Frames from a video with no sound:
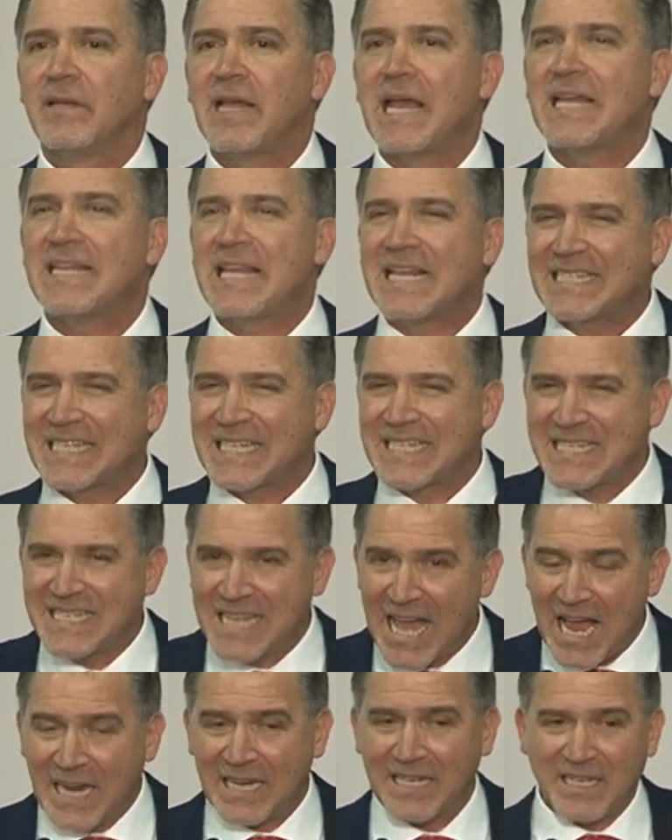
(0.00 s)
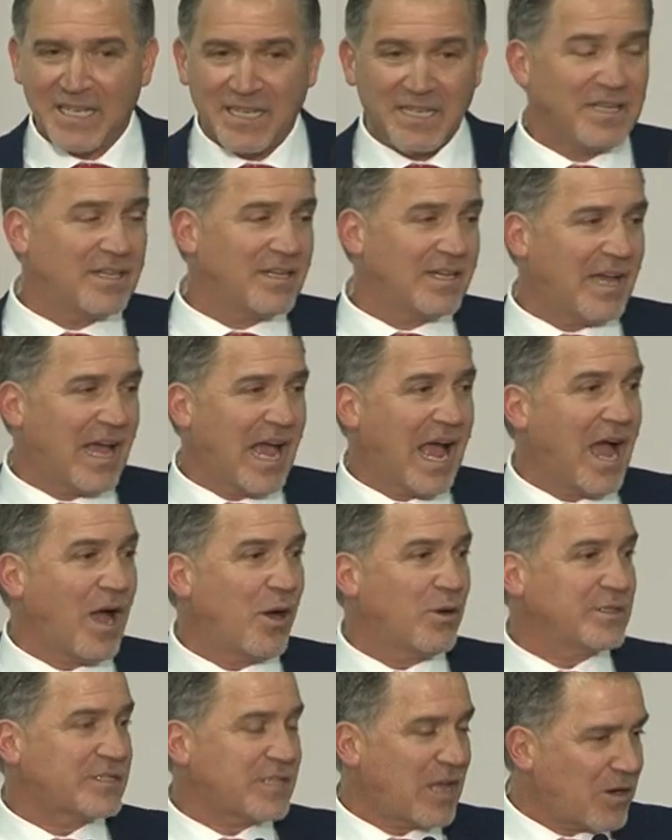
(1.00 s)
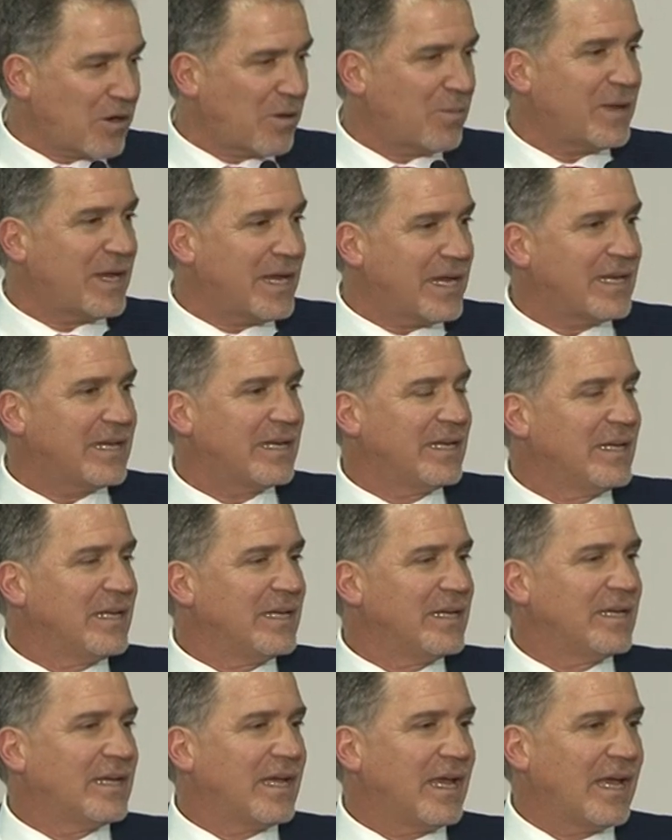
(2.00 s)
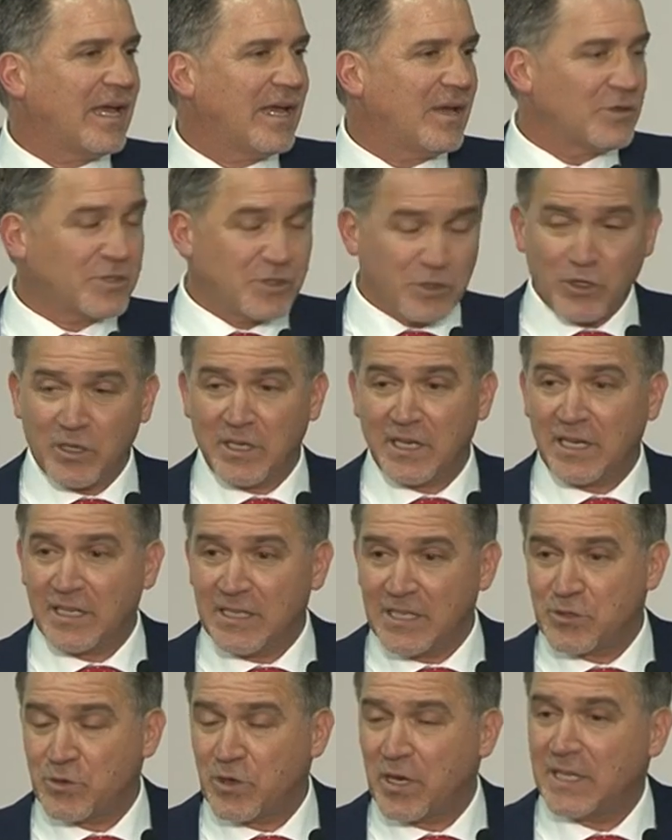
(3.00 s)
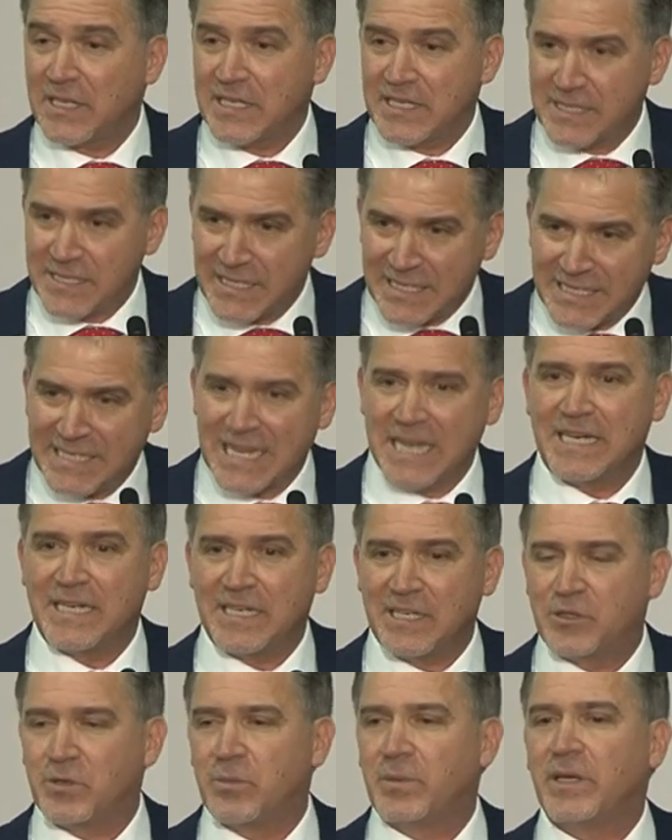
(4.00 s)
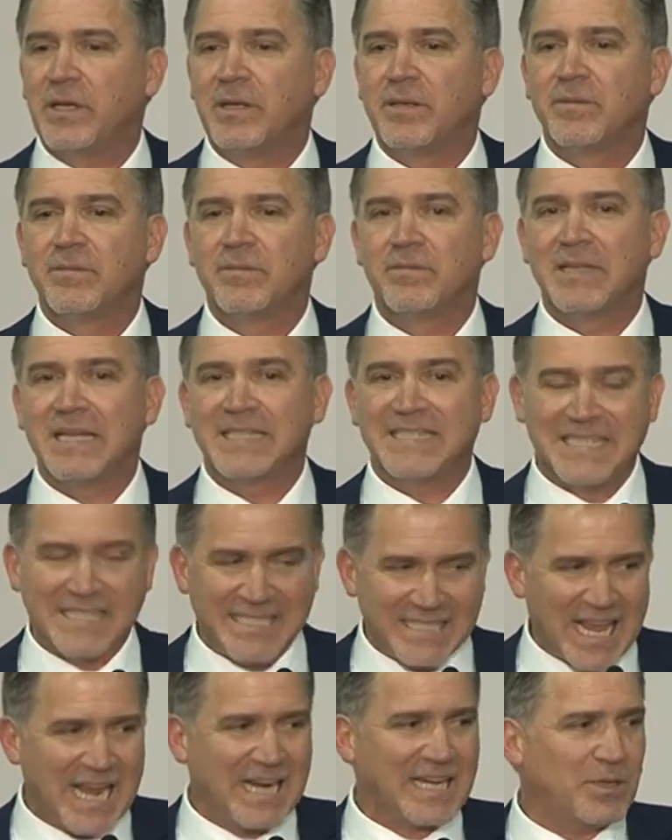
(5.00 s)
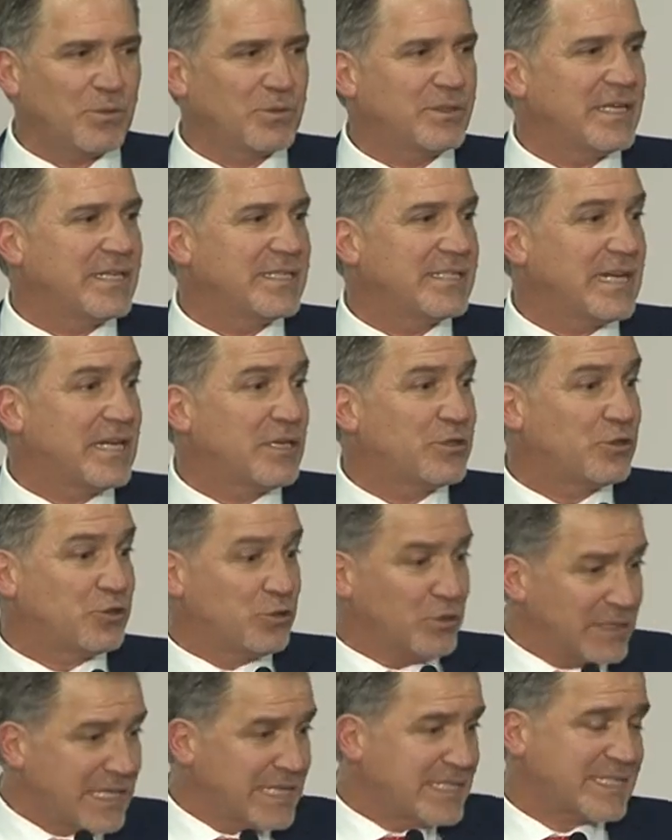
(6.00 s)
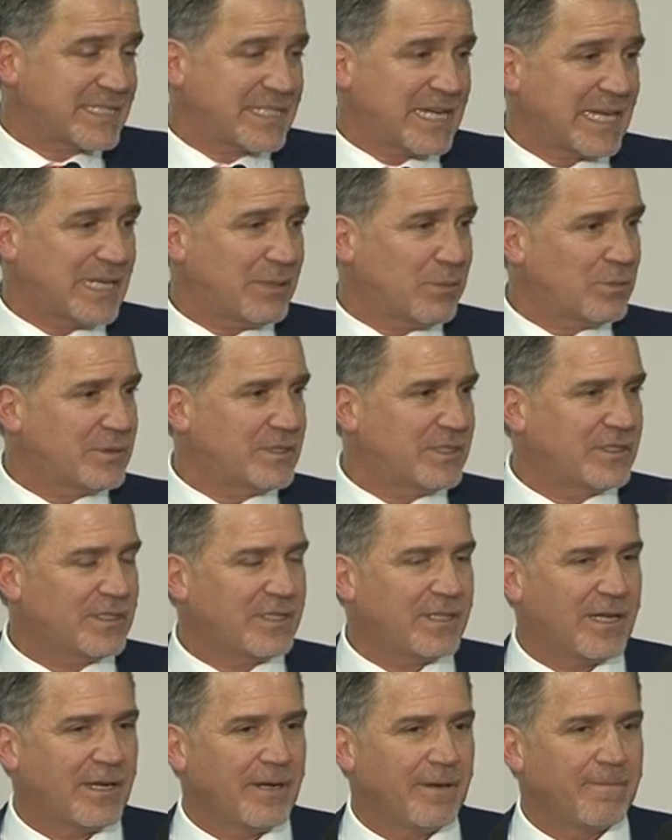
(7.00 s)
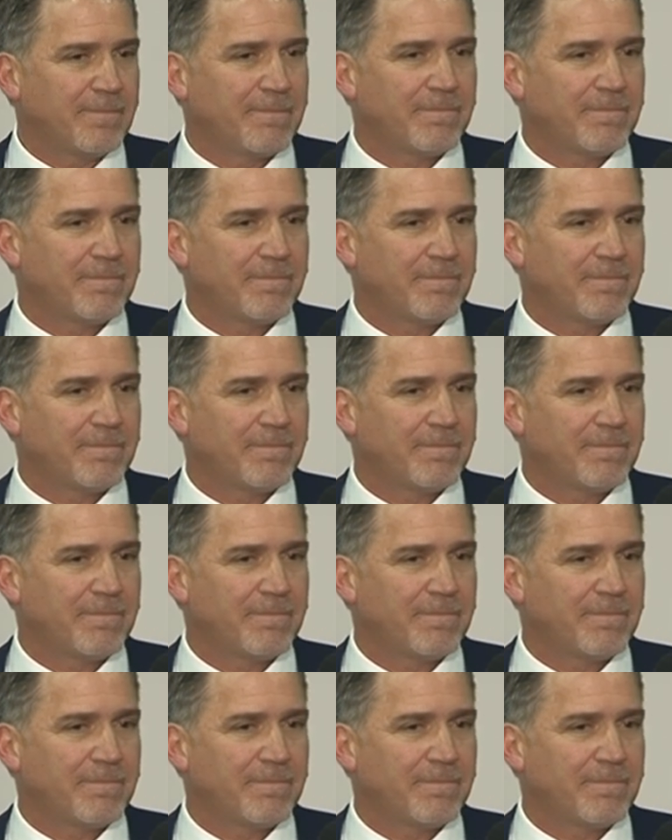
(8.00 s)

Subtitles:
And that's exactly how Yitzhak Rabin, certainly in the Israelis, intended it to be. That's exactly what they intended to do, and that's exactly what we see today.